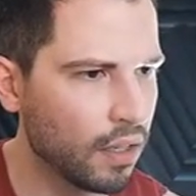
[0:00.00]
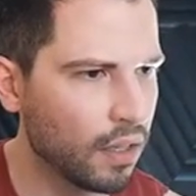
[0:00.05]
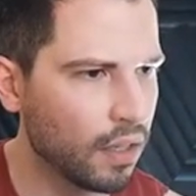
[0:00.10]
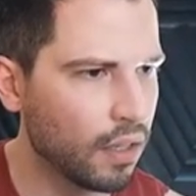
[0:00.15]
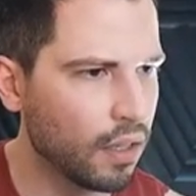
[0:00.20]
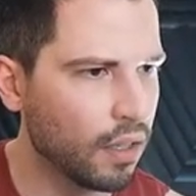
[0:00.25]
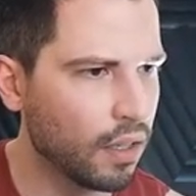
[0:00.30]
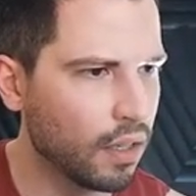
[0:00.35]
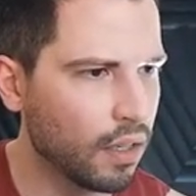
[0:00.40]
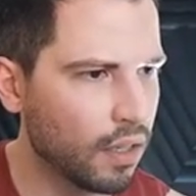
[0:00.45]

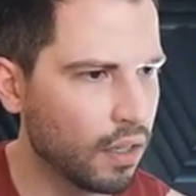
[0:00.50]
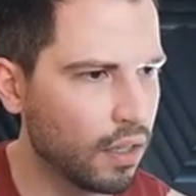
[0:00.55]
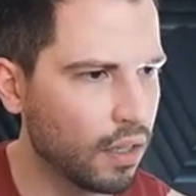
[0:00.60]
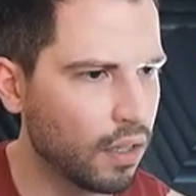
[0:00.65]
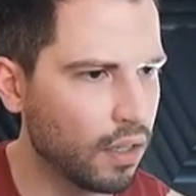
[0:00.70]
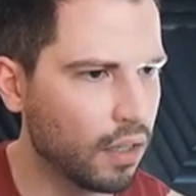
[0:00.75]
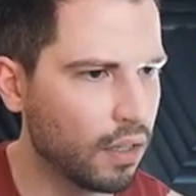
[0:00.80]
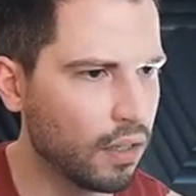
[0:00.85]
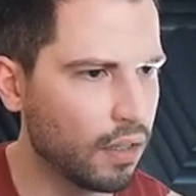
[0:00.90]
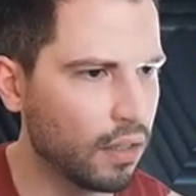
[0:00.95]

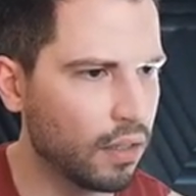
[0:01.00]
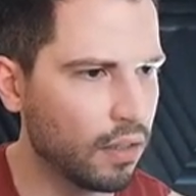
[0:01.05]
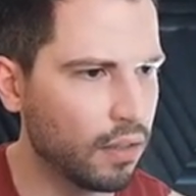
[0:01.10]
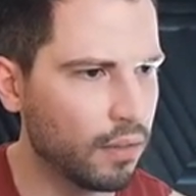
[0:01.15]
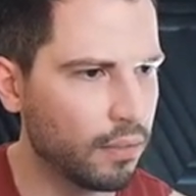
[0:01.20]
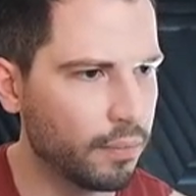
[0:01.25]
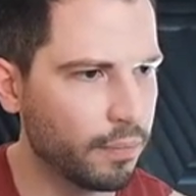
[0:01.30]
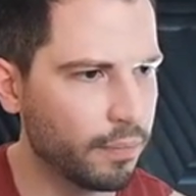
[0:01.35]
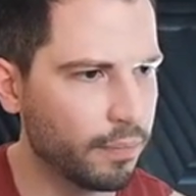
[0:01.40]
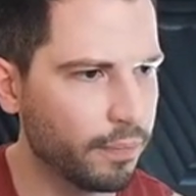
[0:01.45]

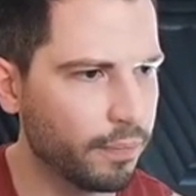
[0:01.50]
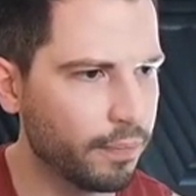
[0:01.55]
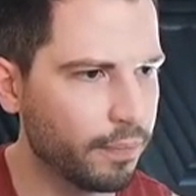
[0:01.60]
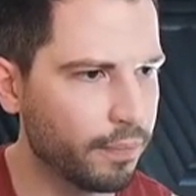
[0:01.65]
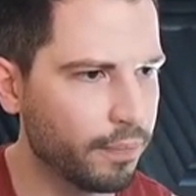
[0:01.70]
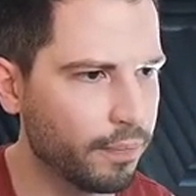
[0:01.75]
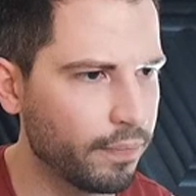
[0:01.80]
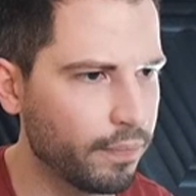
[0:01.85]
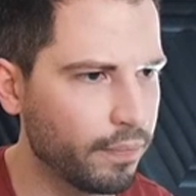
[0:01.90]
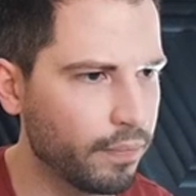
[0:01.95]

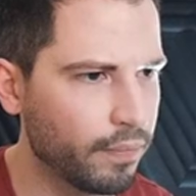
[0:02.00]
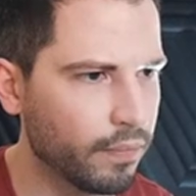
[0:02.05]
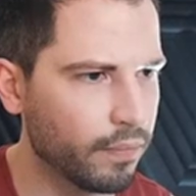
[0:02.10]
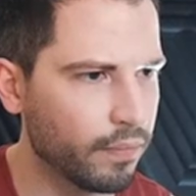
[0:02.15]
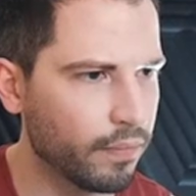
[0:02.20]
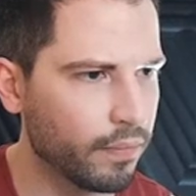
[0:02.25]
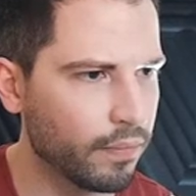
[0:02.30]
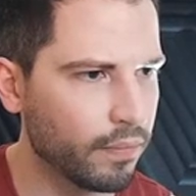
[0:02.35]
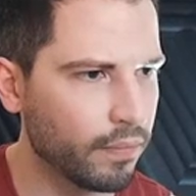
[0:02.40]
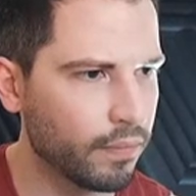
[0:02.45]

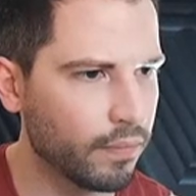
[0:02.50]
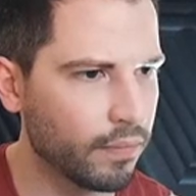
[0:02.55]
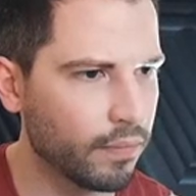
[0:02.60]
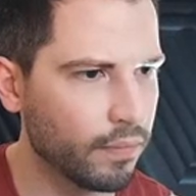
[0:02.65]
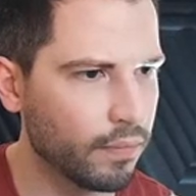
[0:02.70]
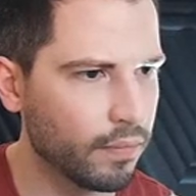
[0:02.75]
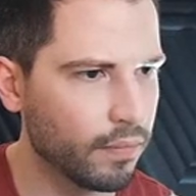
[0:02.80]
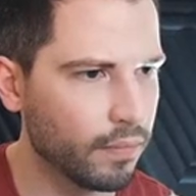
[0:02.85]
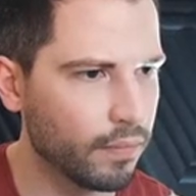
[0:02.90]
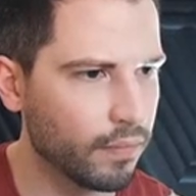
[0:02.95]

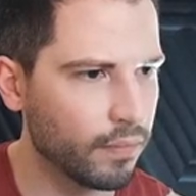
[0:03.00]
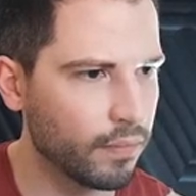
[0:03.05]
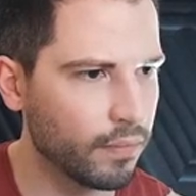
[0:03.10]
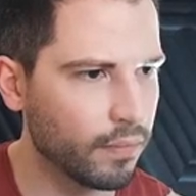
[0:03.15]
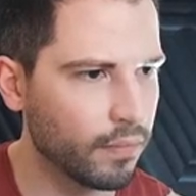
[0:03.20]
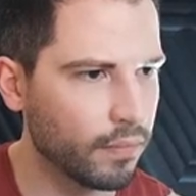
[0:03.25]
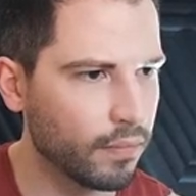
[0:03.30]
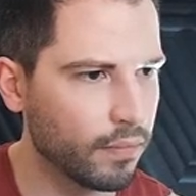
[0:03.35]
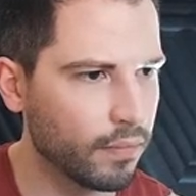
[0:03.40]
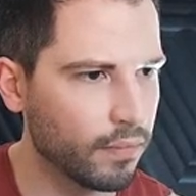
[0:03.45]

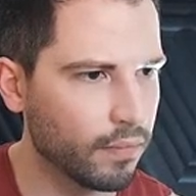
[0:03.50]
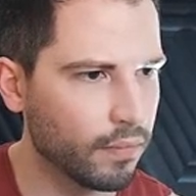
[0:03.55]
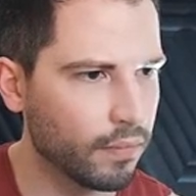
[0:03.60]
Nothing is said.